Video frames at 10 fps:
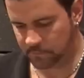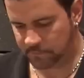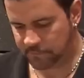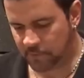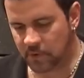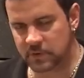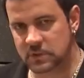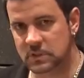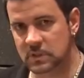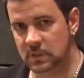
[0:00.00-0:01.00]

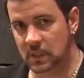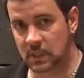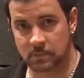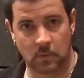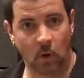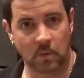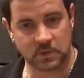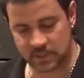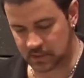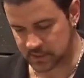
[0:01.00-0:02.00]
First, it
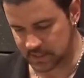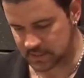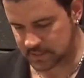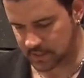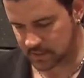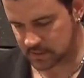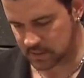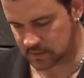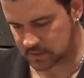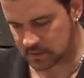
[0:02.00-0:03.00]
almost sounds like sticks,
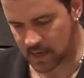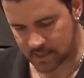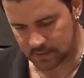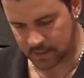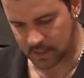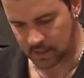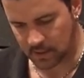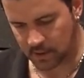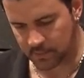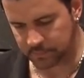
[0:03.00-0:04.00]
and secondly,
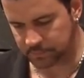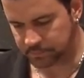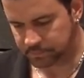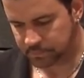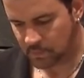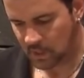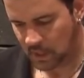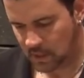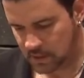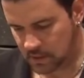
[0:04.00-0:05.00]

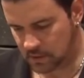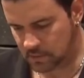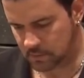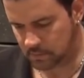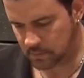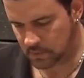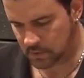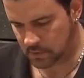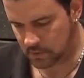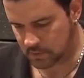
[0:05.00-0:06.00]
you
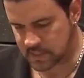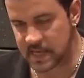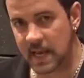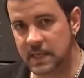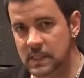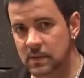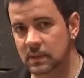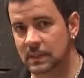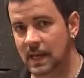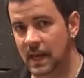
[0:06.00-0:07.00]
can't
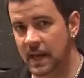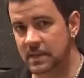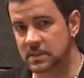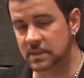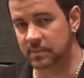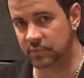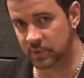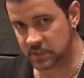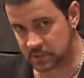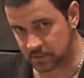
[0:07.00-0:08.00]
utilize the
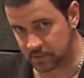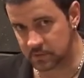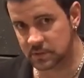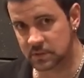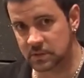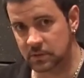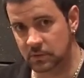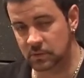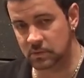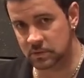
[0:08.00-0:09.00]
bristles
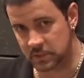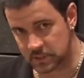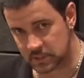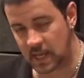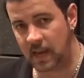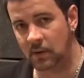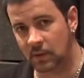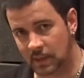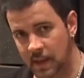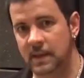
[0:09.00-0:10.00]
to sustain
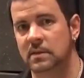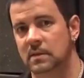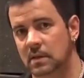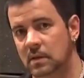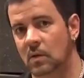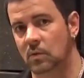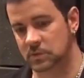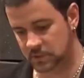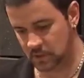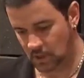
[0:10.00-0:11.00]
or lengthen the
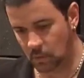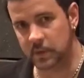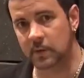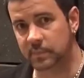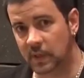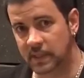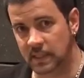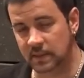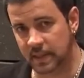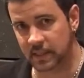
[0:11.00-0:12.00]
notes when you're
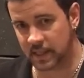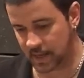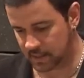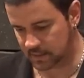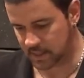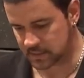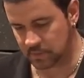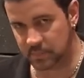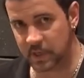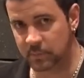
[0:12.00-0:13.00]
playing like that, and that's a
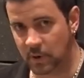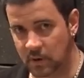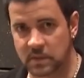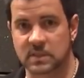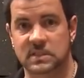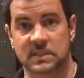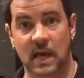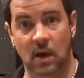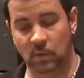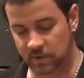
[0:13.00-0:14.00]
big part of the
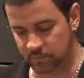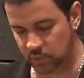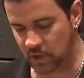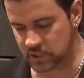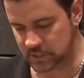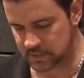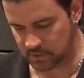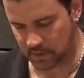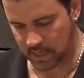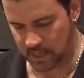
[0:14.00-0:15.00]
sound of brushes,
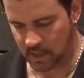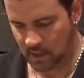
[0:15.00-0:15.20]
okay?